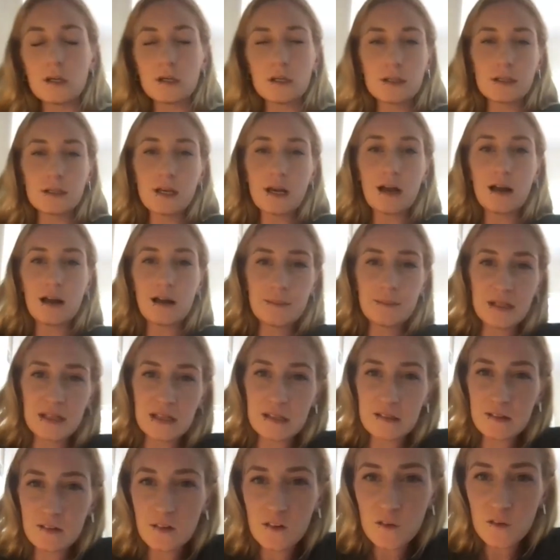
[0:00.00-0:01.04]
Yeah, I mean,
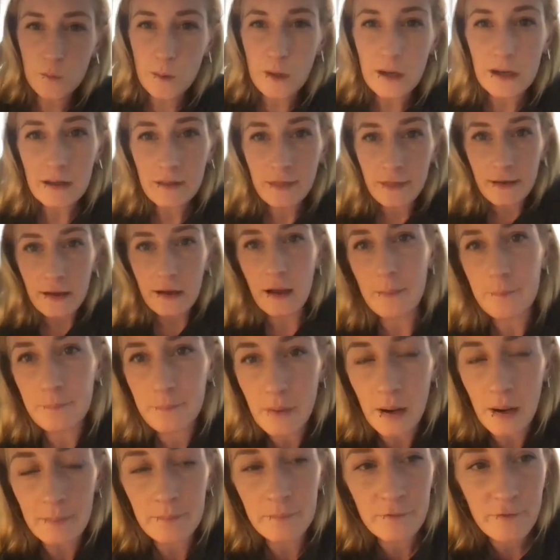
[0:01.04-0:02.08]
this is why I think
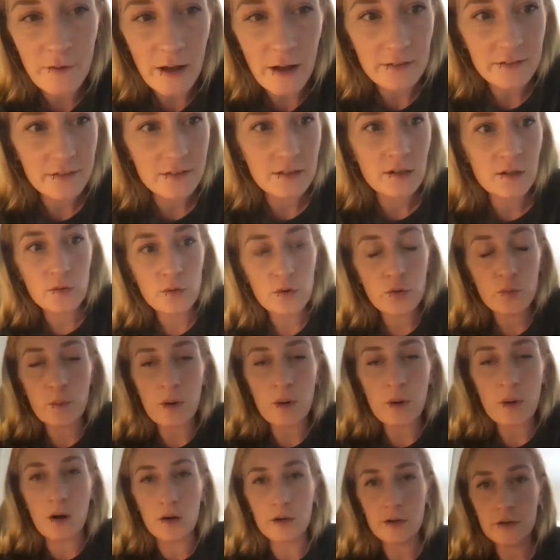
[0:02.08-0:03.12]
I'm fascinated with
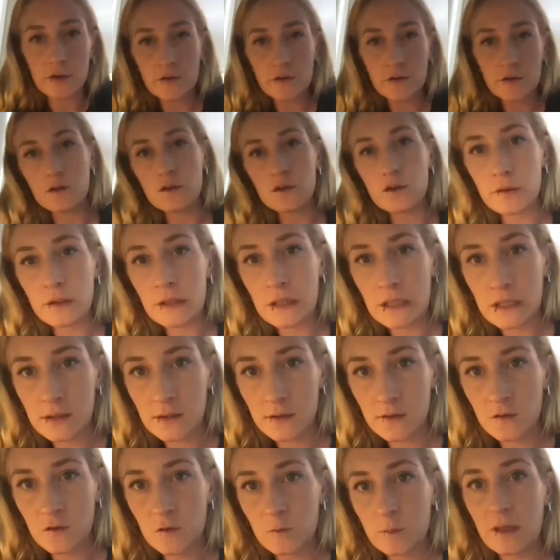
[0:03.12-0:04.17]
what artists are doing in
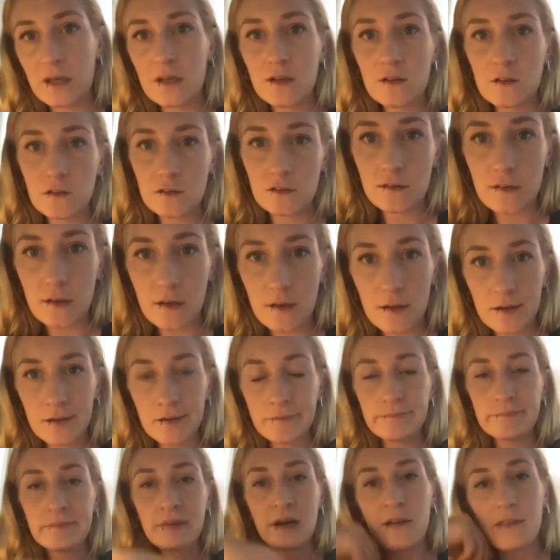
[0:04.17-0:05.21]
this space.
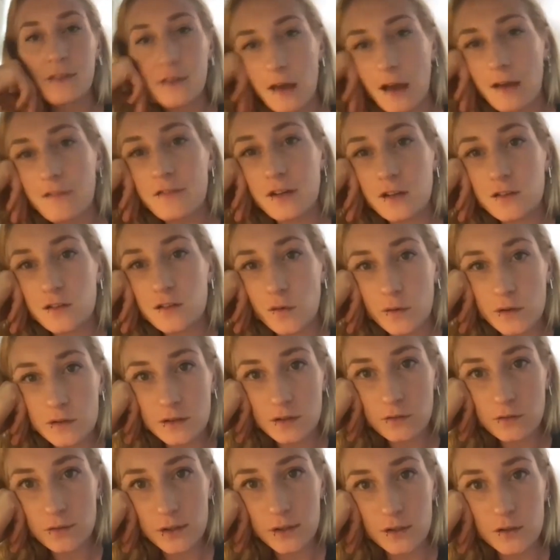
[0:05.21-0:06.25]
I think it's always
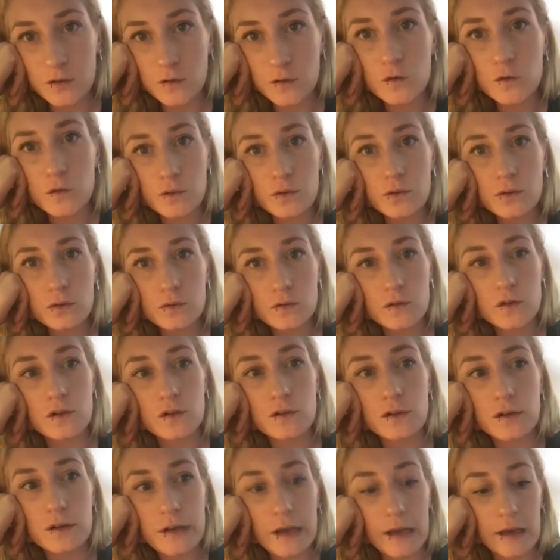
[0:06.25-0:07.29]
like really useful to
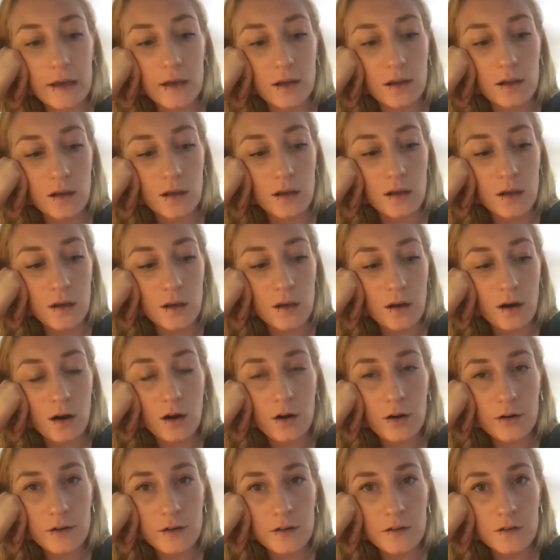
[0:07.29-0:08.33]
look at
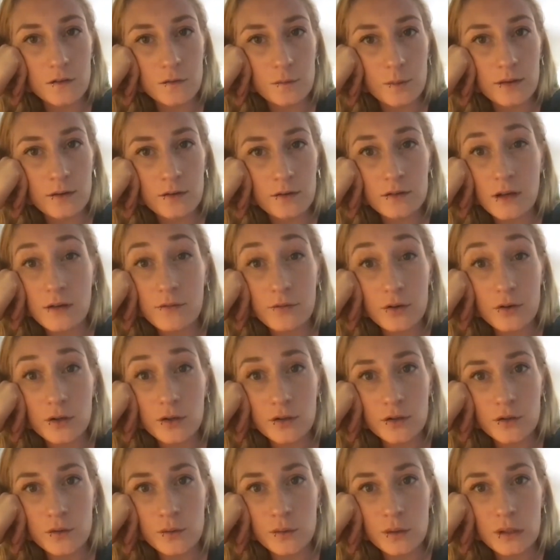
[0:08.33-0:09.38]
artists when there's ever a
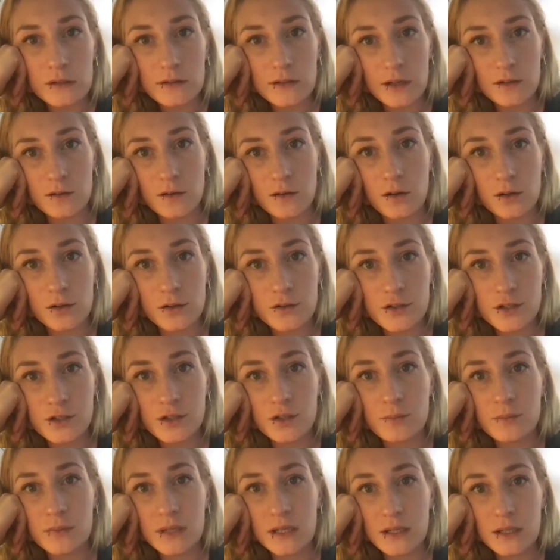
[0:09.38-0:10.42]
new like technology or
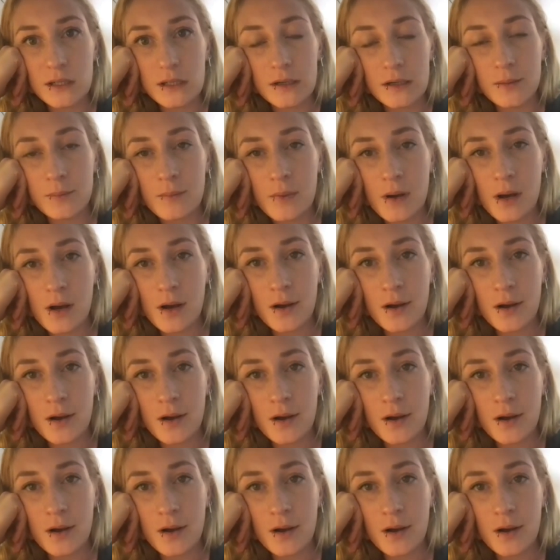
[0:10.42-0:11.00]
medium